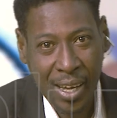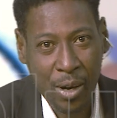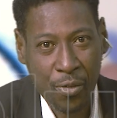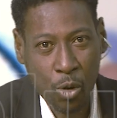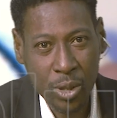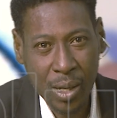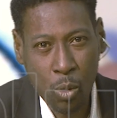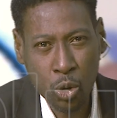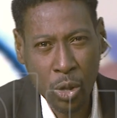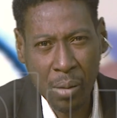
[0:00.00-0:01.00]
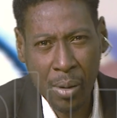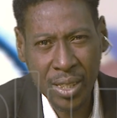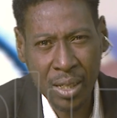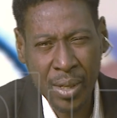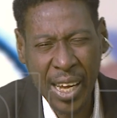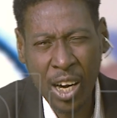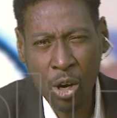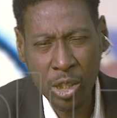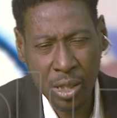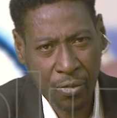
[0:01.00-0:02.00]
And of course, we'll talk about a
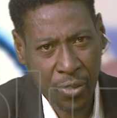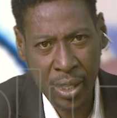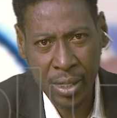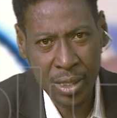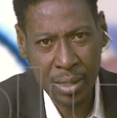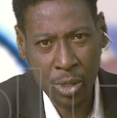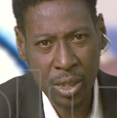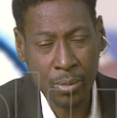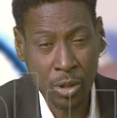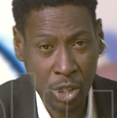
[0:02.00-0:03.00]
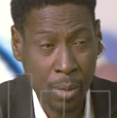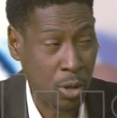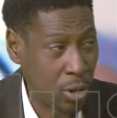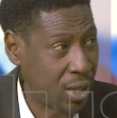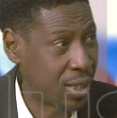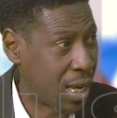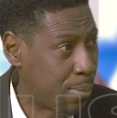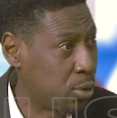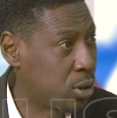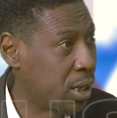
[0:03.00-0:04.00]
lot of things. But some good things
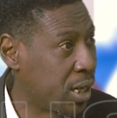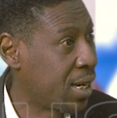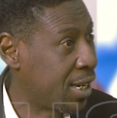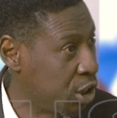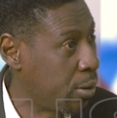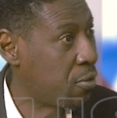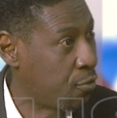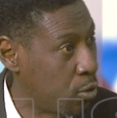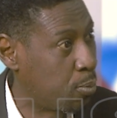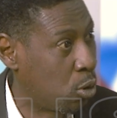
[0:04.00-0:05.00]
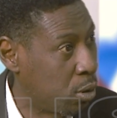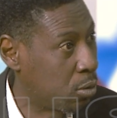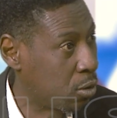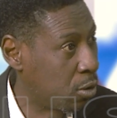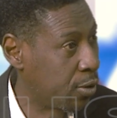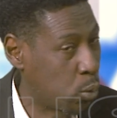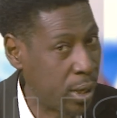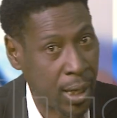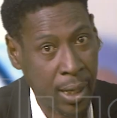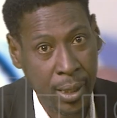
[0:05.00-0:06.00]
happened in Nigerian football over the
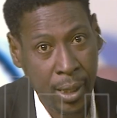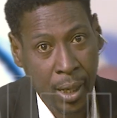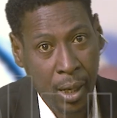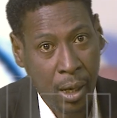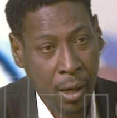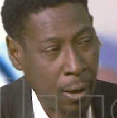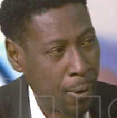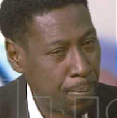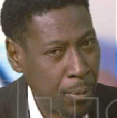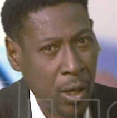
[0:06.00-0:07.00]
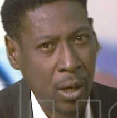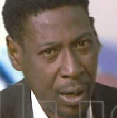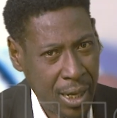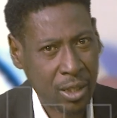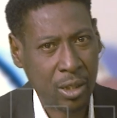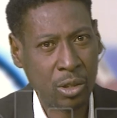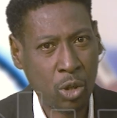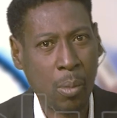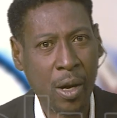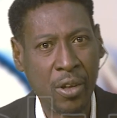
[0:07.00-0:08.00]
weekend. Let's
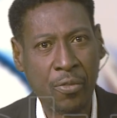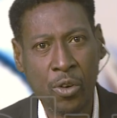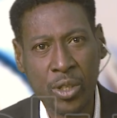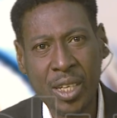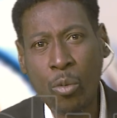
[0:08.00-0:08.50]
talk about them first.